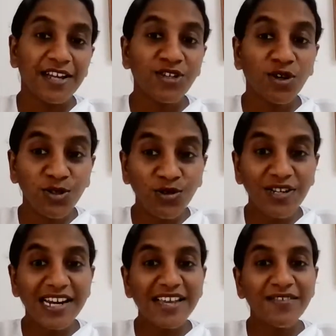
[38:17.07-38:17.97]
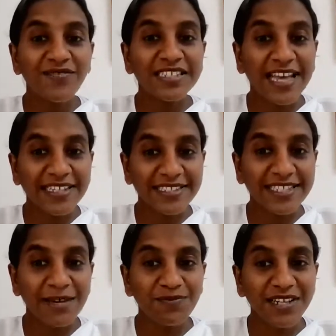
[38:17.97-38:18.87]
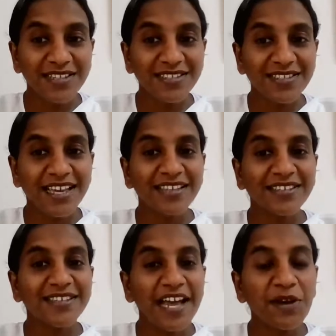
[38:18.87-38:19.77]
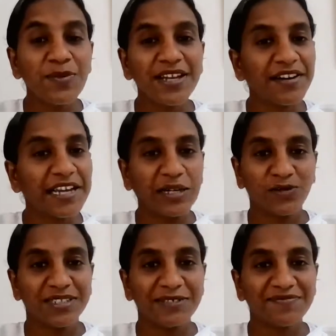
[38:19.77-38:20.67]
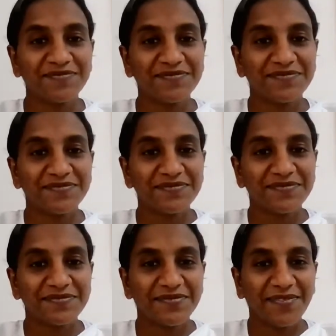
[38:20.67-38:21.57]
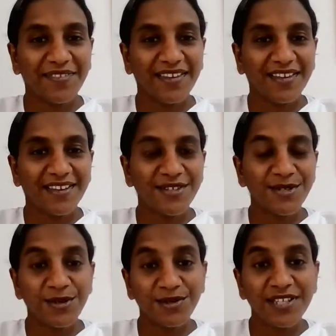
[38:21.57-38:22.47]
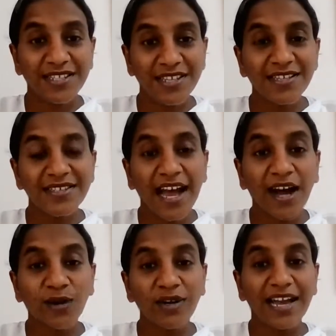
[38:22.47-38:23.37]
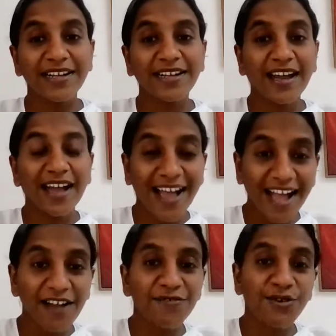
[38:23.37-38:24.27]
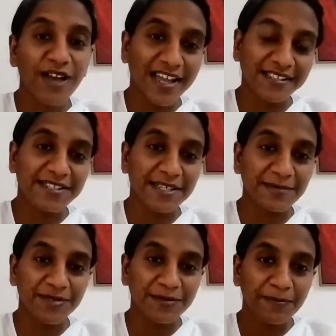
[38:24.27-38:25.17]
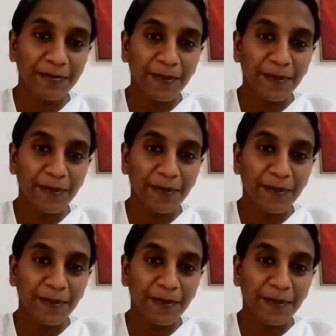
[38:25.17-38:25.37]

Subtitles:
and not only with acceptance can there be recovery. So this is how like I have to accept.